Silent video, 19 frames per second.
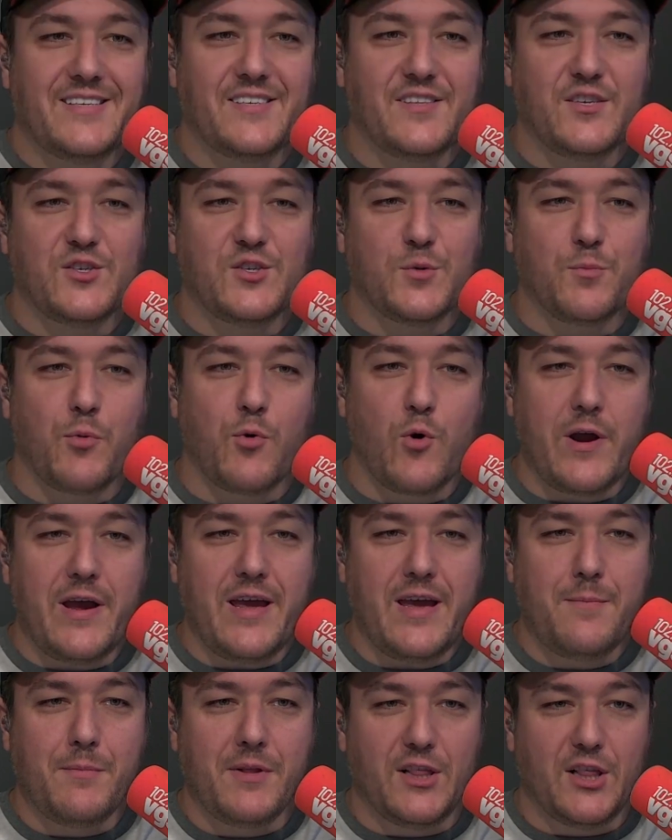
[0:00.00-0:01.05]
the
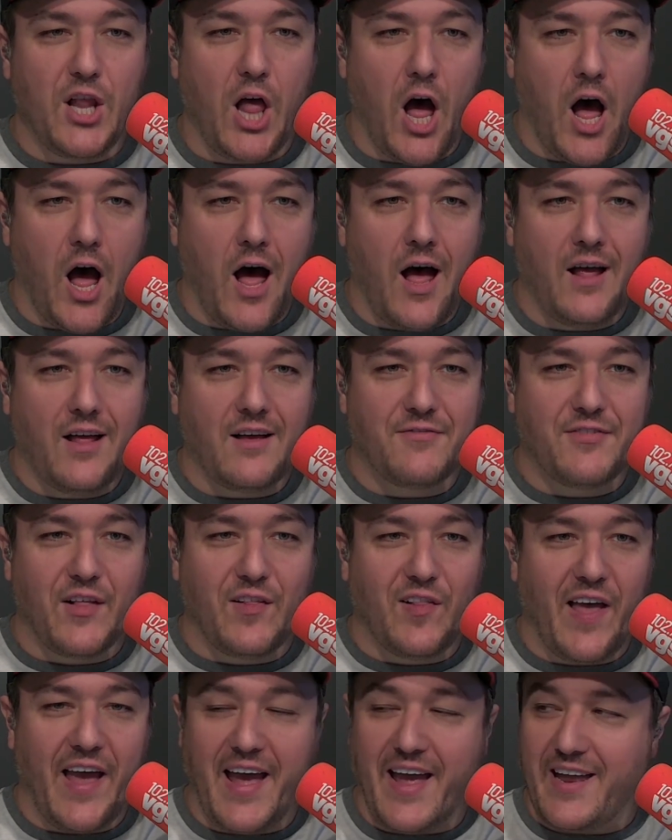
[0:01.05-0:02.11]
supreme law of the
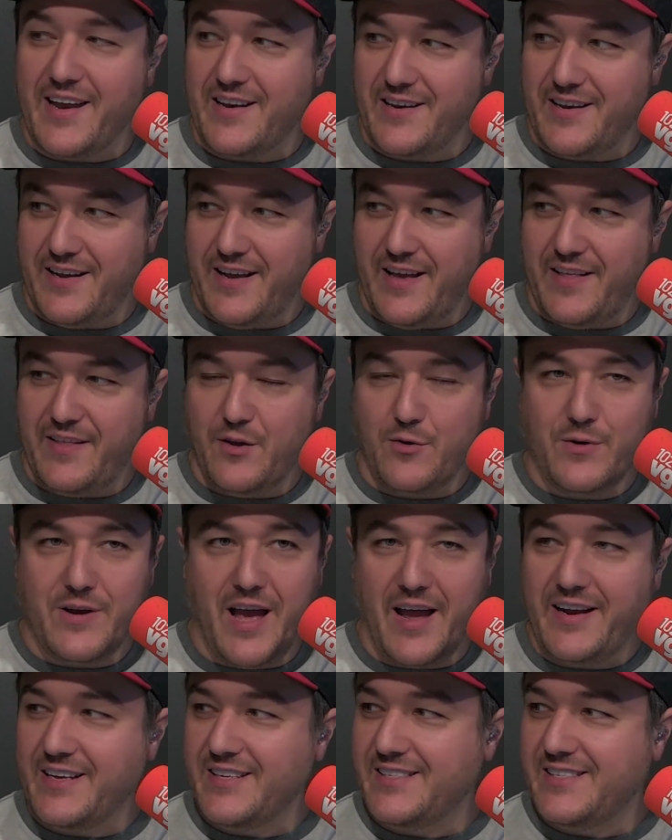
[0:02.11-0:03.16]
land in the
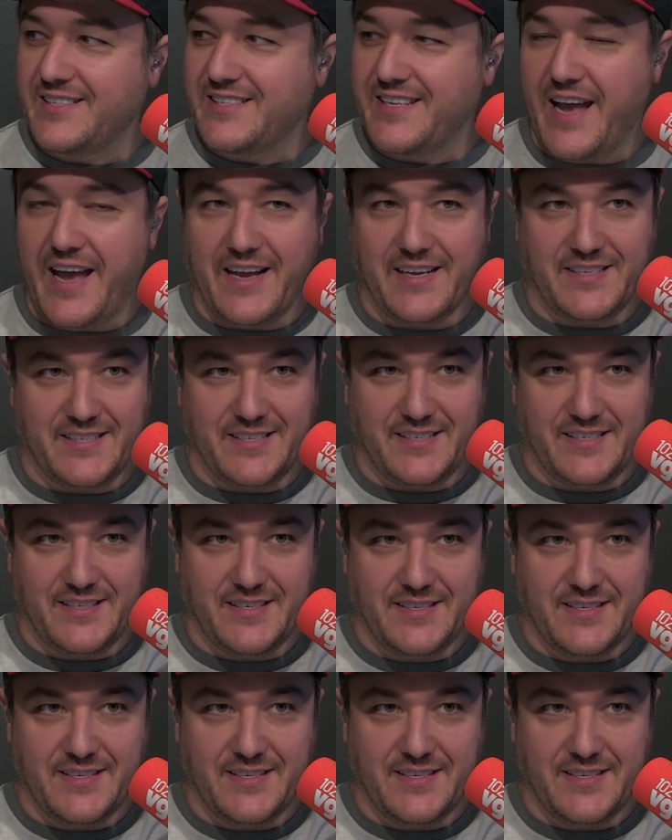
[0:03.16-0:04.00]
United States?